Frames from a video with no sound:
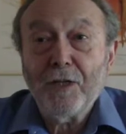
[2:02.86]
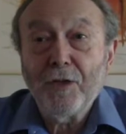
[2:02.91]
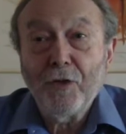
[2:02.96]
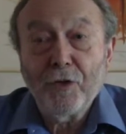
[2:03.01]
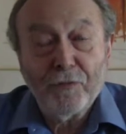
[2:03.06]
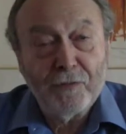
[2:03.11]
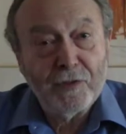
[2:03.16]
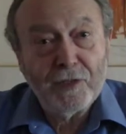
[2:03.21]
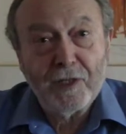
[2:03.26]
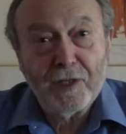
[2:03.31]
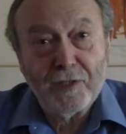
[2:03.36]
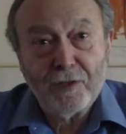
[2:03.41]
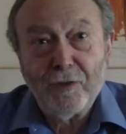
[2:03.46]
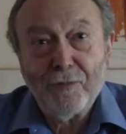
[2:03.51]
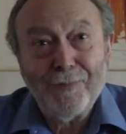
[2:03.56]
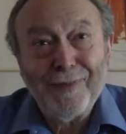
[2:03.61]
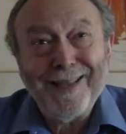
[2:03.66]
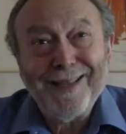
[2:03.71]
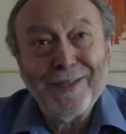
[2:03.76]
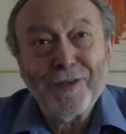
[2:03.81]
the nervous
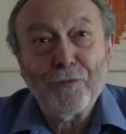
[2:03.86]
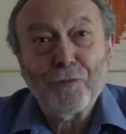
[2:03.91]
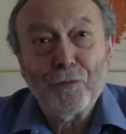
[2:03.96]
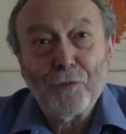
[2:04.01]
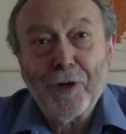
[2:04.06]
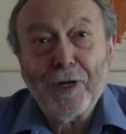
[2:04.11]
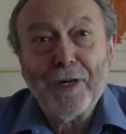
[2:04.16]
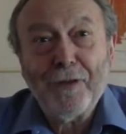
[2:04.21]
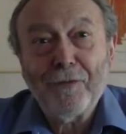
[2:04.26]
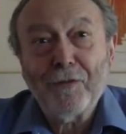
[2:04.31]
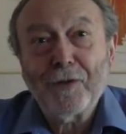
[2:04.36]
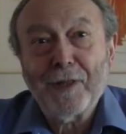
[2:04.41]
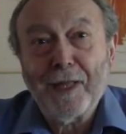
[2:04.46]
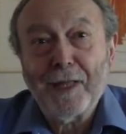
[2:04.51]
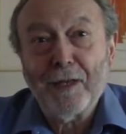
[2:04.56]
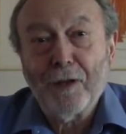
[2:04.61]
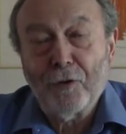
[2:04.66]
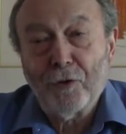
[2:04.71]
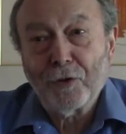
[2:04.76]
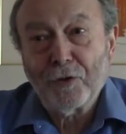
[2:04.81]
system isn't ready for
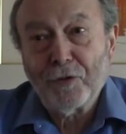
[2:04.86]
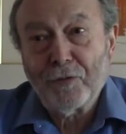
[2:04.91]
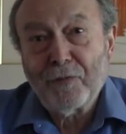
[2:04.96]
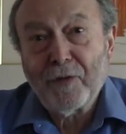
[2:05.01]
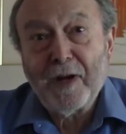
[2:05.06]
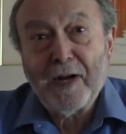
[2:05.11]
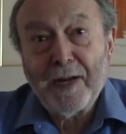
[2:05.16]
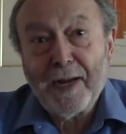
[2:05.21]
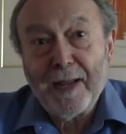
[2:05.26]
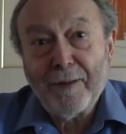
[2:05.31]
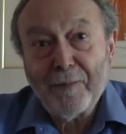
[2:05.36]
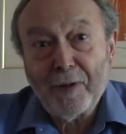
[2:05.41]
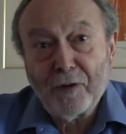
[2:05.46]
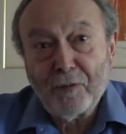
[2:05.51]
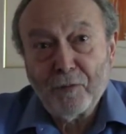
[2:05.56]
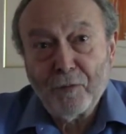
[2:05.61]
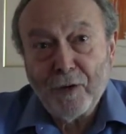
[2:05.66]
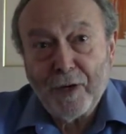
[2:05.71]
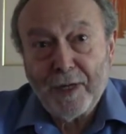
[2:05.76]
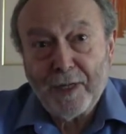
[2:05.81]
that large of
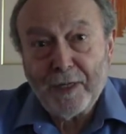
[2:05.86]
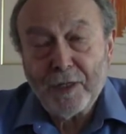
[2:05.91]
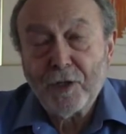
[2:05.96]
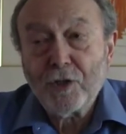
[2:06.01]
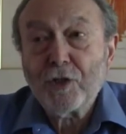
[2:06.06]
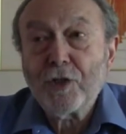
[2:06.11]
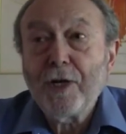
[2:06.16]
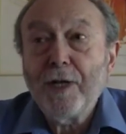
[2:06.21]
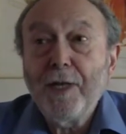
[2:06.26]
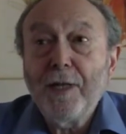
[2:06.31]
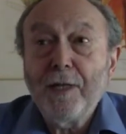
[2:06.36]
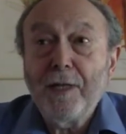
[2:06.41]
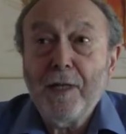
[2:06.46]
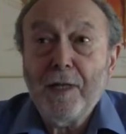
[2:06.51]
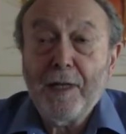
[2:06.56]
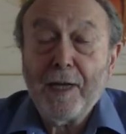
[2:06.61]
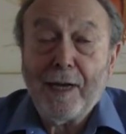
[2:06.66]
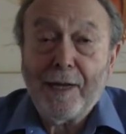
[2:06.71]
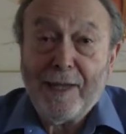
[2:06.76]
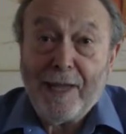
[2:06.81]
dynamic range. The
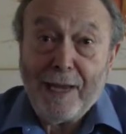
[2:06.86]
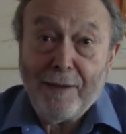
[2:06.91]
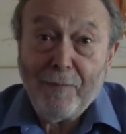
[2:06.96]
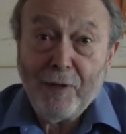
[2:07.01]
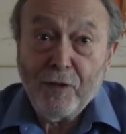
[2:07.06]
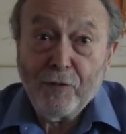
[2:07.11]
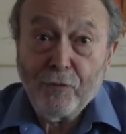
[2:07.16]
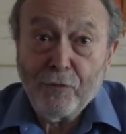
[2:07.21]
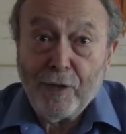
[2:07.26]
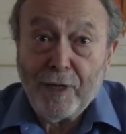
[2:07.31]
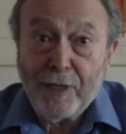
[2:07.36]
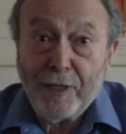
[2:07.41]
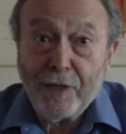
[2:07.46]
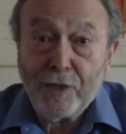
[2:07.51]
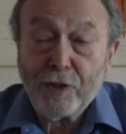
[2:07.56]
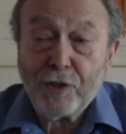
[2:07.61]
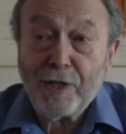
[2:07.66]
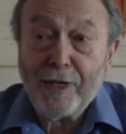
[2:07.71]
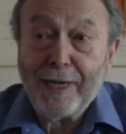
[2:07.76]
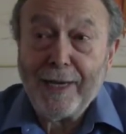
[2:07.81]
dynamic
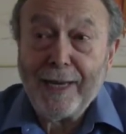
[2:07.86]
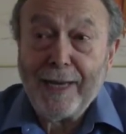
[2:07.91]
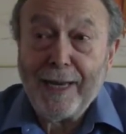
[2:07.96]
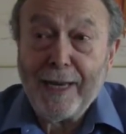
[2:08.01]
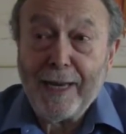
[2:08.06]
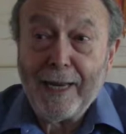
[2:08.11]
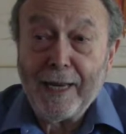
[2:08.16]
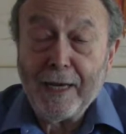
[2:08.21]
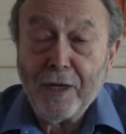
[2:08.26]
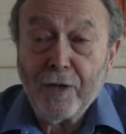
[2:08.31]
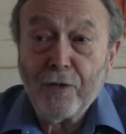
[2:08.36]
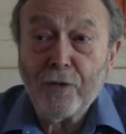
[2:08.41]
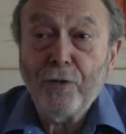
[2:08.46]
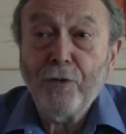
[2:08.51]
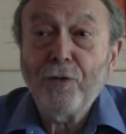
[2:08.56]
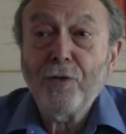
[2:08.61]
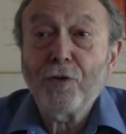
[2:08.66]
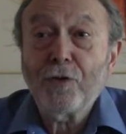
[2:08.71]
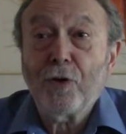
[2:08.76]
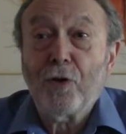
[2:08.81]
range
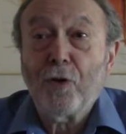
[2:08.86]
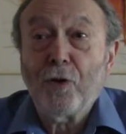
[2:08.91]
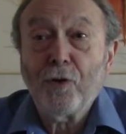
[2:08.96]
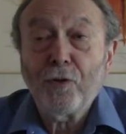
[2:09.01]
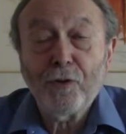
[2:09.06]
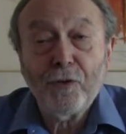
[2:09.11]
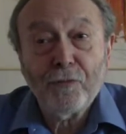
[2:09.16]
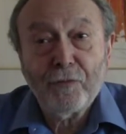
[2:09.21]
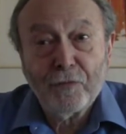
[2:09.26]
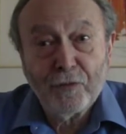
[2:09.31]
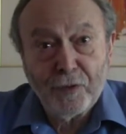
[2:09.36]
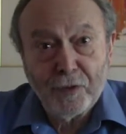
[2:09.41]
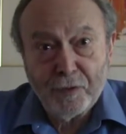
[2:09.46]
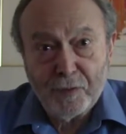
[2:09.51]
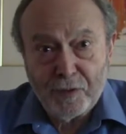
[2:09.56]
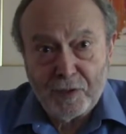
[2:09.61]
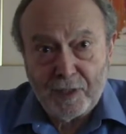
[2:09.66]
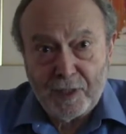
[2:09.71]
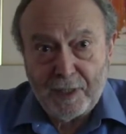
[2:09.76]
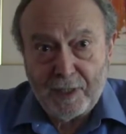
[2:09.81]
includes all the
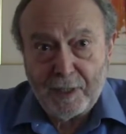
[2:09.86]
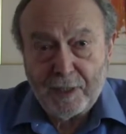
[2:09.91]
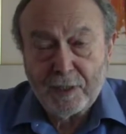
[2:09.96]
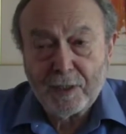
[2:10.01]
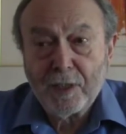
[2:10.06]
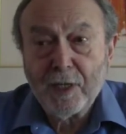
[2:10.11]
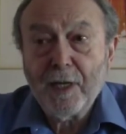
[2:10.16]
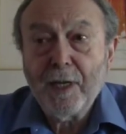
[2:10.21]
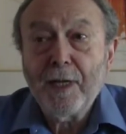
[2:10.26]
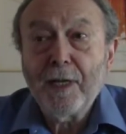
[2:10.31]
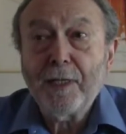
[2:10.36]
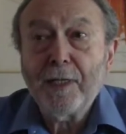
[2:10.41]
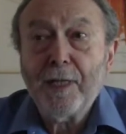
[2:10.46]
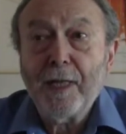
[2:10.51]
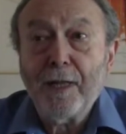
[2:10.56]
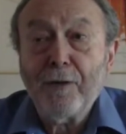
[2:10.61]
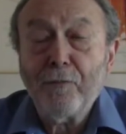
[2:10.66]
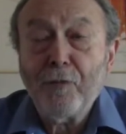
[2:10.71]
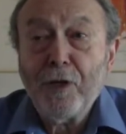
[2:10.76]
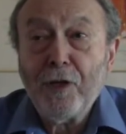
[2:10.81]
frequencies
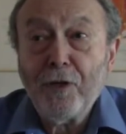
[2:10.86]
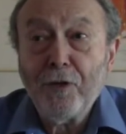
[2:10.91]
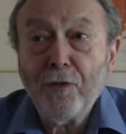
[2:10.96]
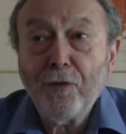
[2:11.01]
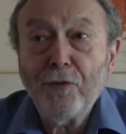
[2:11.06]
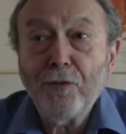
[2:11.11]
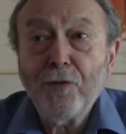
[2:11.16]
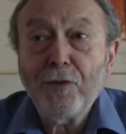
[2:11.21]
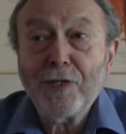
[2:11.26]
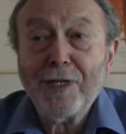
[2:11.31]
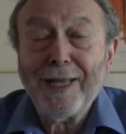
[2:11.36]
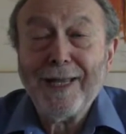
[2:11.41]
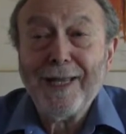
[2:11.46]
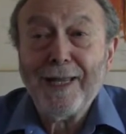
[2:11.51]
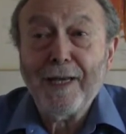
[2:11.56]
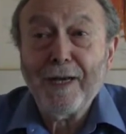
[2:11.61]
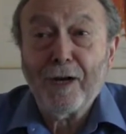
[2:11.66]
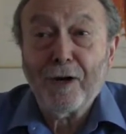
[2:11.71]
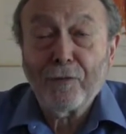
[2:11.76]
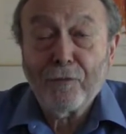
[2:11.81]
that we use
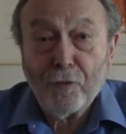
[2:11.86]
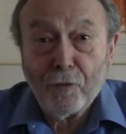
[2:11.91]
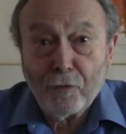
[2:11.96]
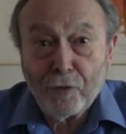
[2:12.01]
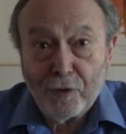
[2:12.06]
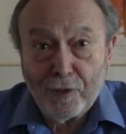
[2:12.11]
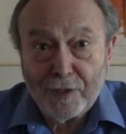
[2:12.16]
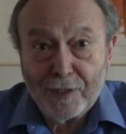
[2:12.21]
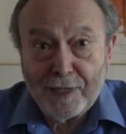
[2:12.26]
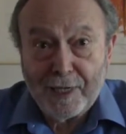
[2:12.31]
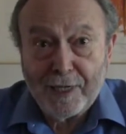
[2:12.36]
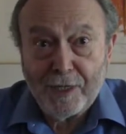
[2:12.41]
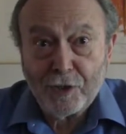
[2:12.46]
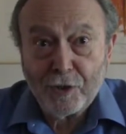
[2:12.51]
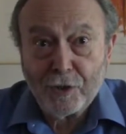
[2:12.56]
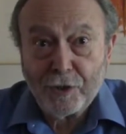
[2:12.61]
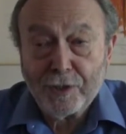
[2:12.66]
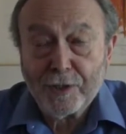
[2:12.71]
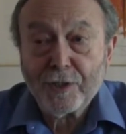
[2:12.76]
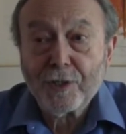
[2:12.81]
in our
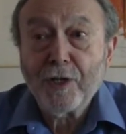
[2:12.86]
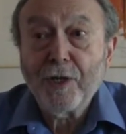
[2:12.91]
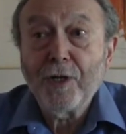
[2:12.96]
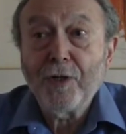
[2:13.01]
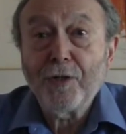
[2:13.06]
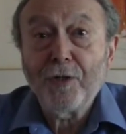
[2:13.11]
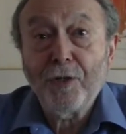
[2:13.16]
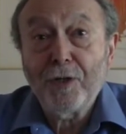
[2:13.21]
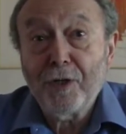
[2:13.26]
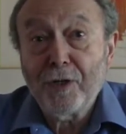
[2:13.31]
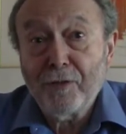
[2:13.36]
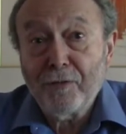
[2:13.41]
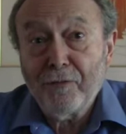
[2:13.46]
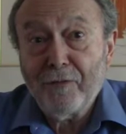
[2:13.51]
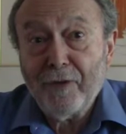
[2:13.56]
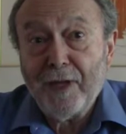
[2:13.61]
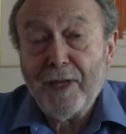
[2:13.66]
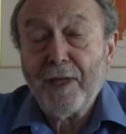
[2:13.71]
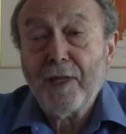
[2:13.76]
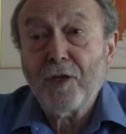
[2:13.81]
vocalizations to
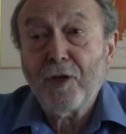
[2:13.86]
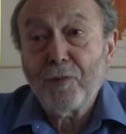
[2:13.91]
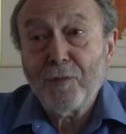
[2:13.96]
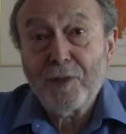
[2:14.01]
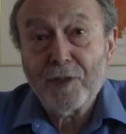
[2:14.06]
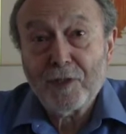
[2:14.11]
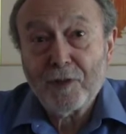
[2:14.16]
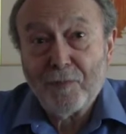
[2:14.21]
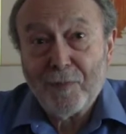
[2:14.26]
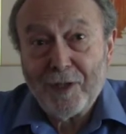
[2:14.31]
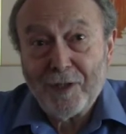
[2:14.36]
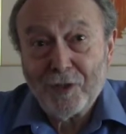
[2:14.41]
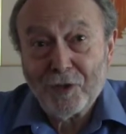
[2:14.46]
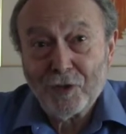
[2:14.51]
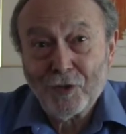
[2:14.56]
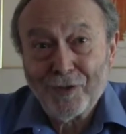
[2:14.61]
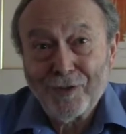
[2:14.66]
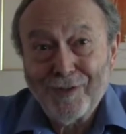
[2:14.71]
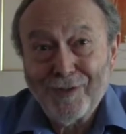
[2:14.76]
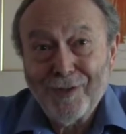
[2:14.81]
convey human
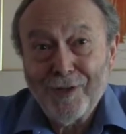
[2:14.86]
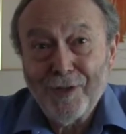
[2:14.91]
speech.